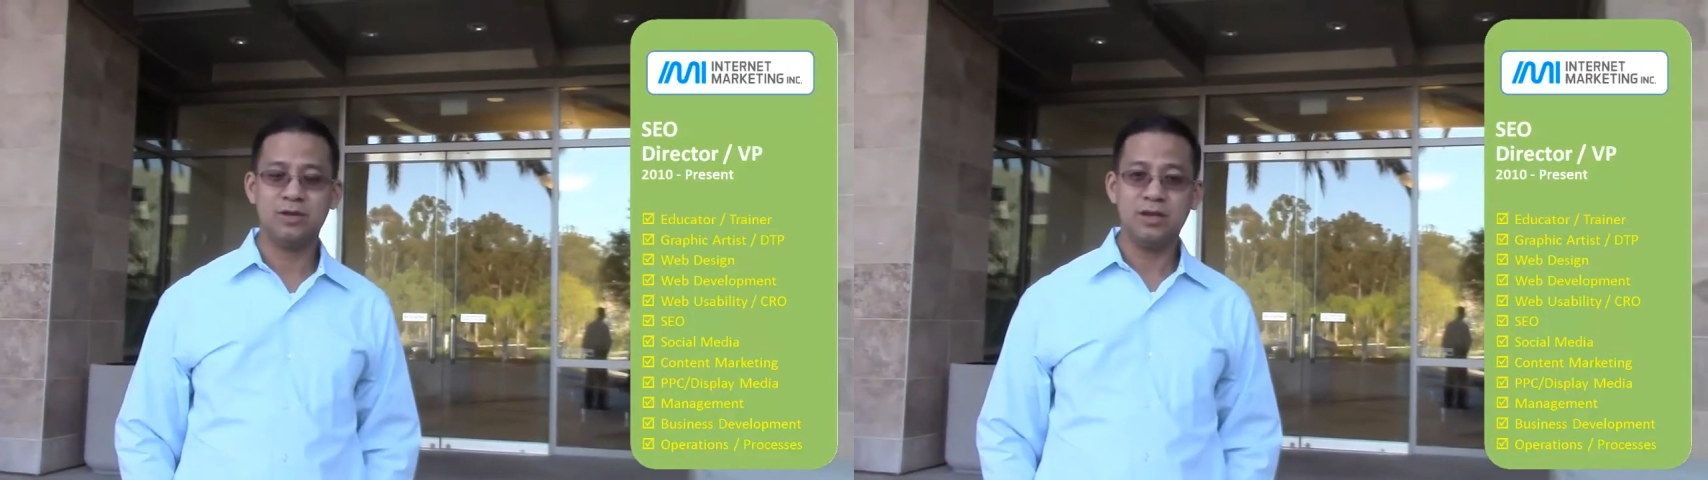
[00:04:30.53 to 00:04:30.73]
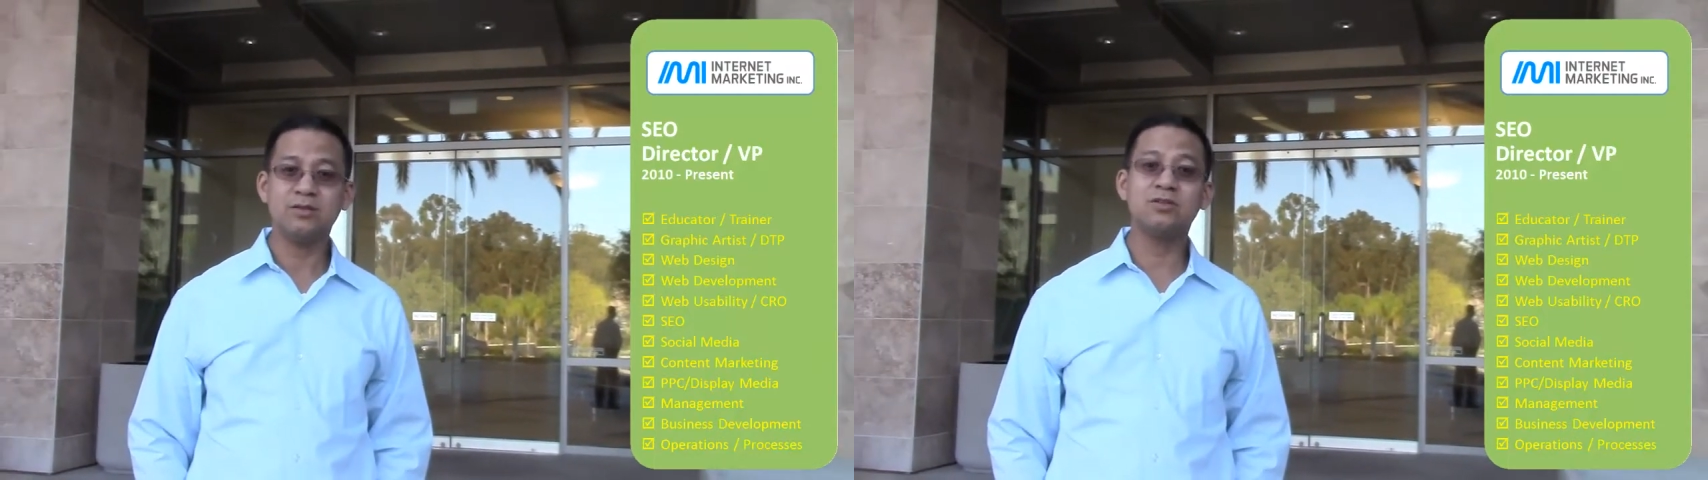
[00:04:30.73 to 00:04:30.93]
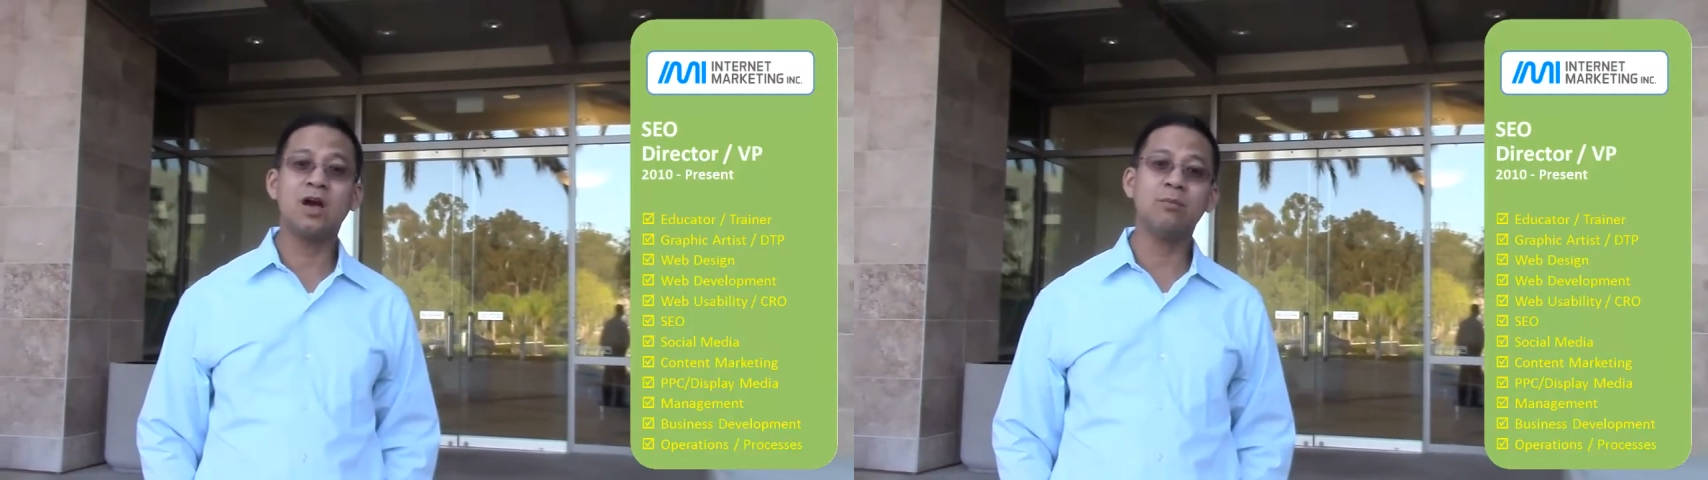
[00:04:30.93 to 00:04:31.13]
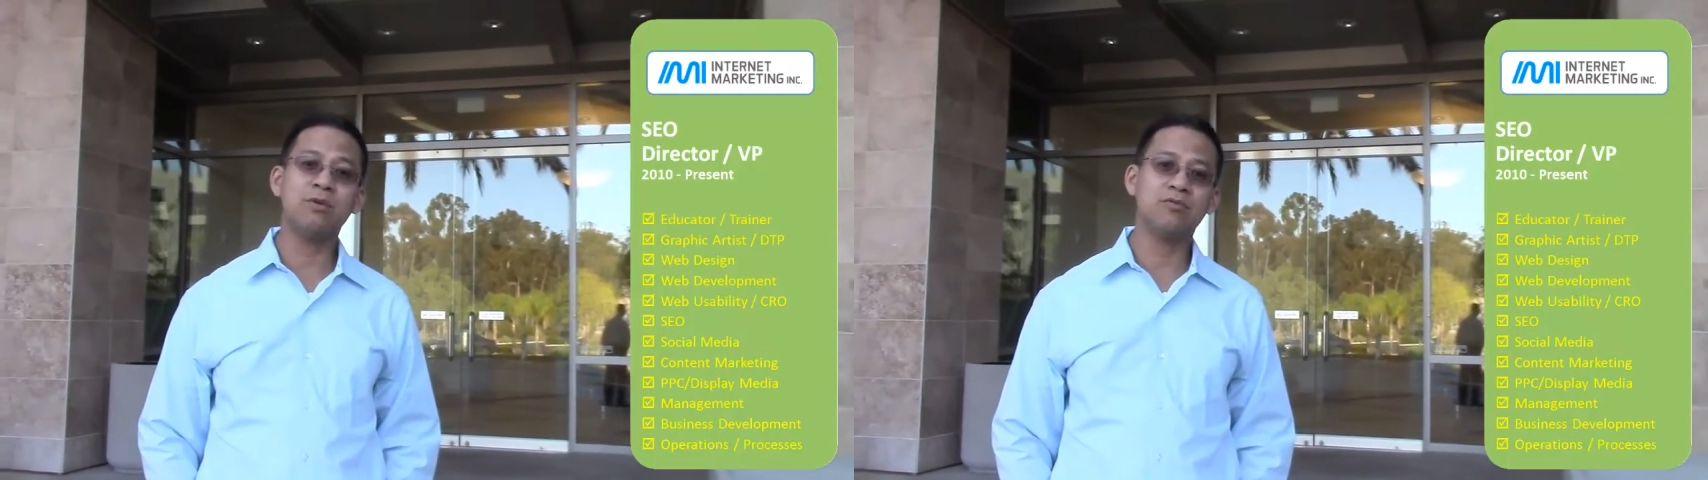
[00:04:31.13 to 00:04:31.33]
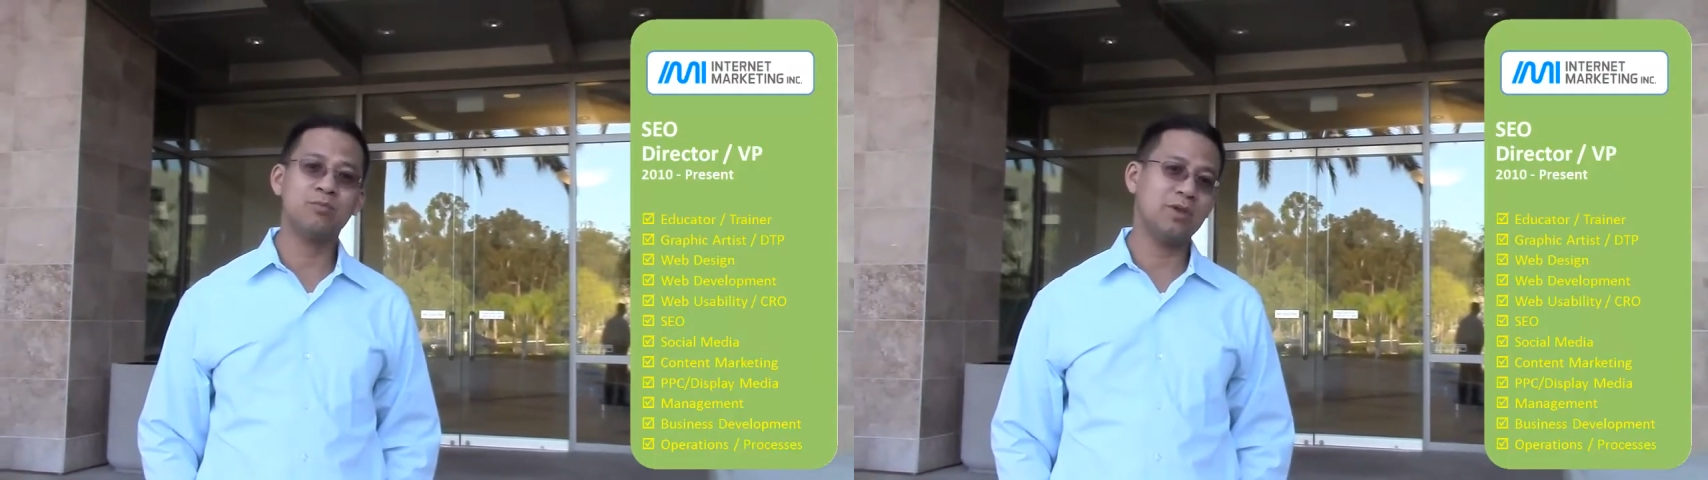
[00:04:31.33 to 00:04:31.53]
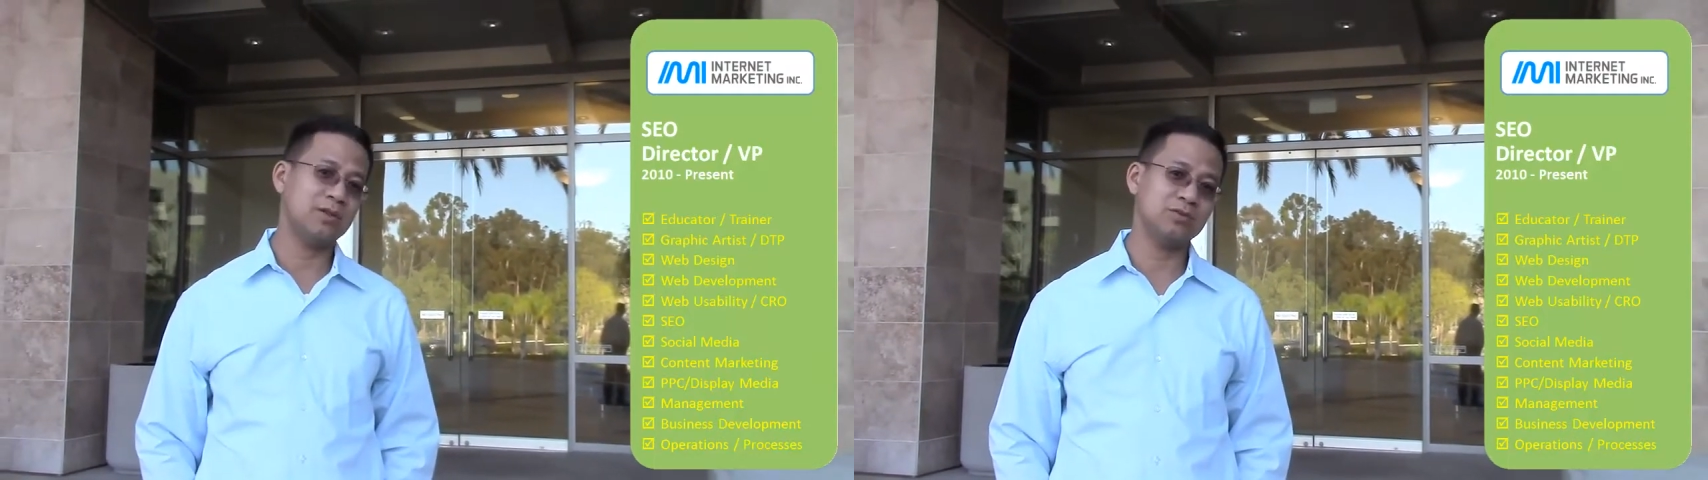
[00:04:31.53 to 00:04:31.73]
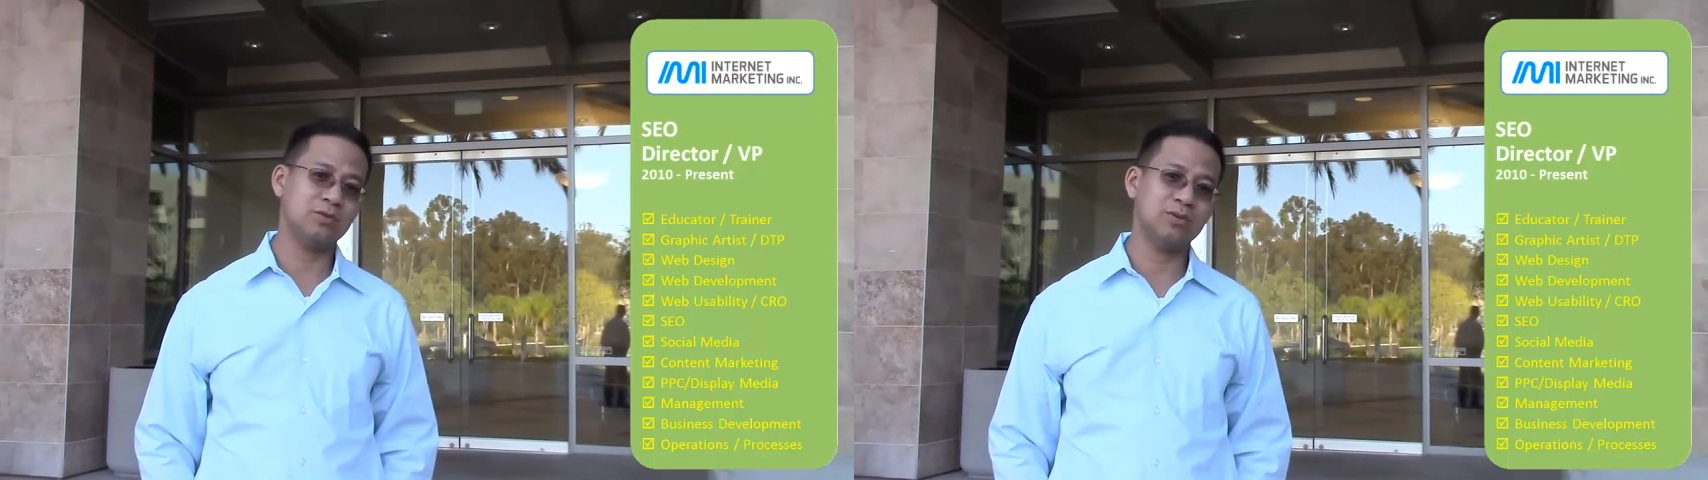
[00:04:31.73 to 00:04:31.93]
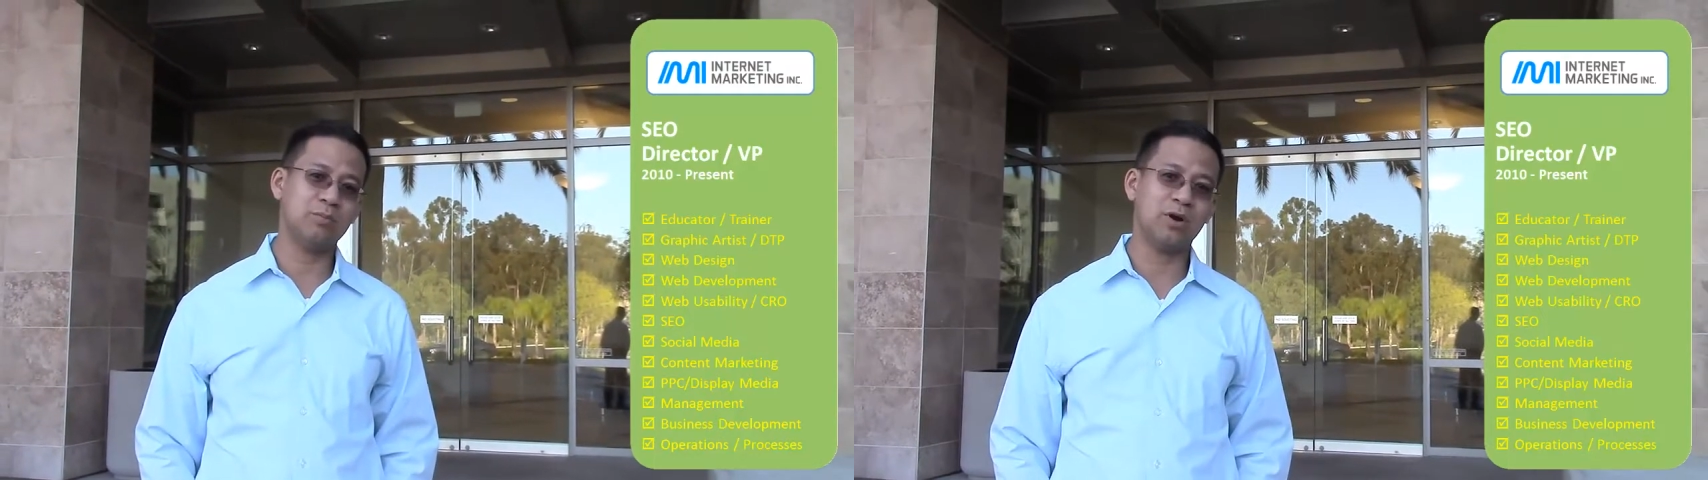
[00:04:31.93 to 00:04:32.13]
is coming from the
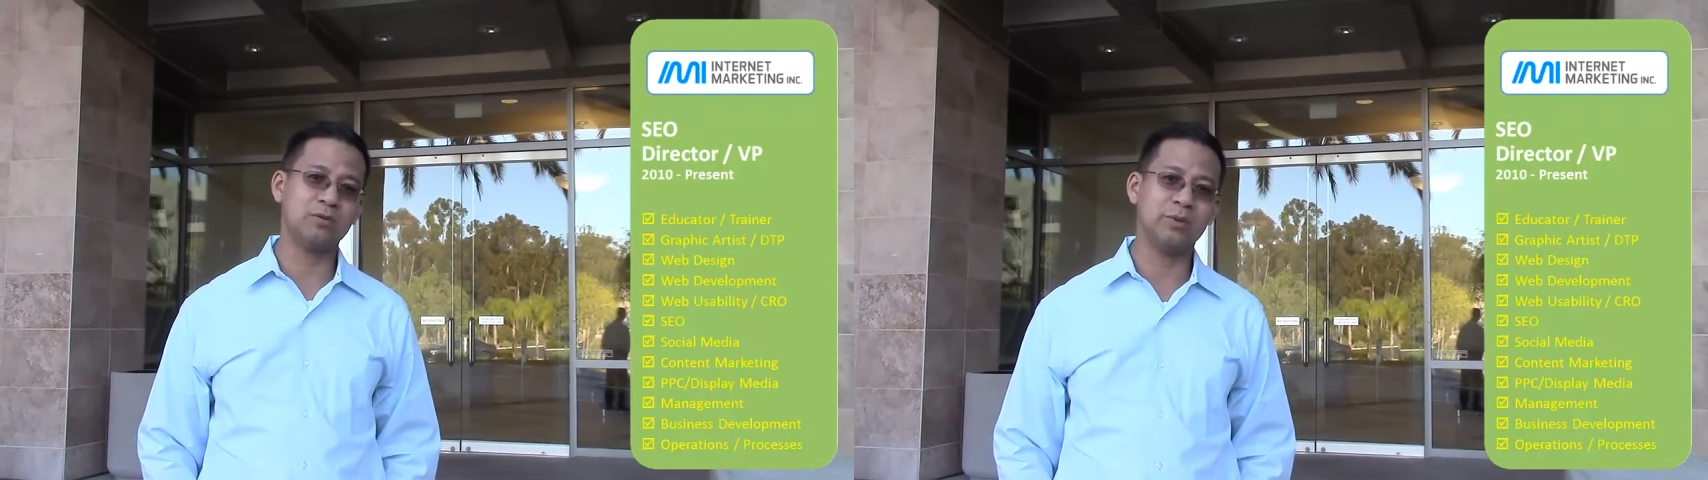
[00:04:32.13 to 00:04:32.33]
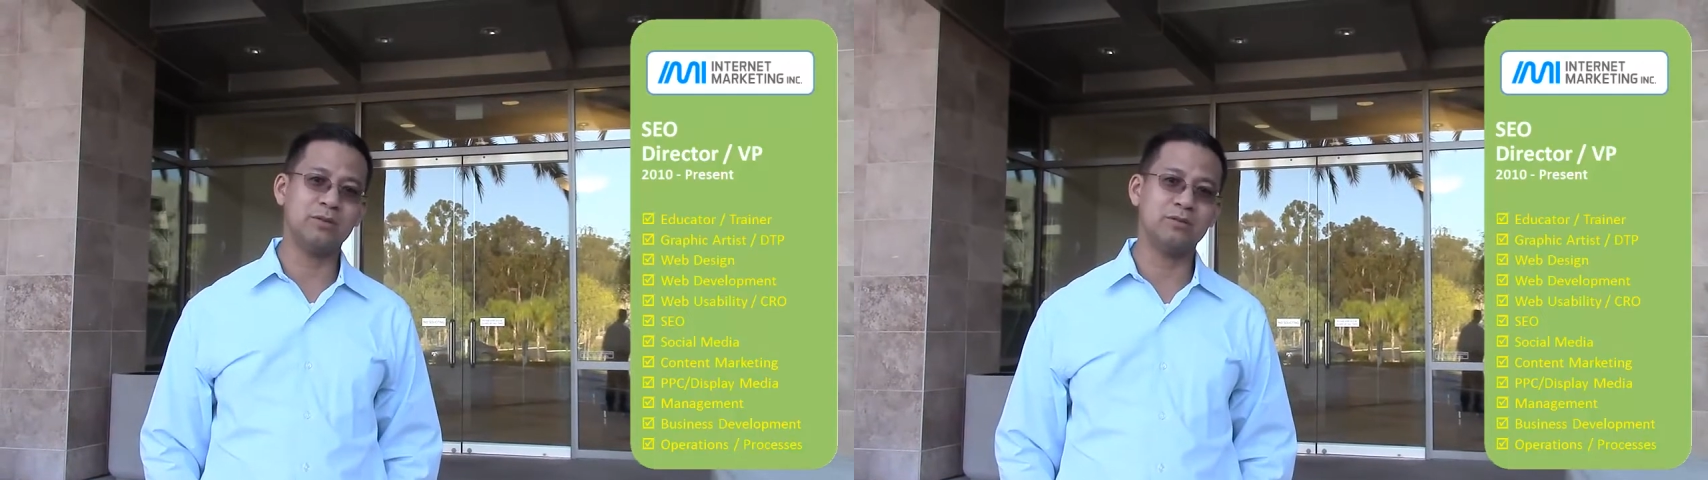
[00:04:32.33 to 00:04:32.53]
SEO department,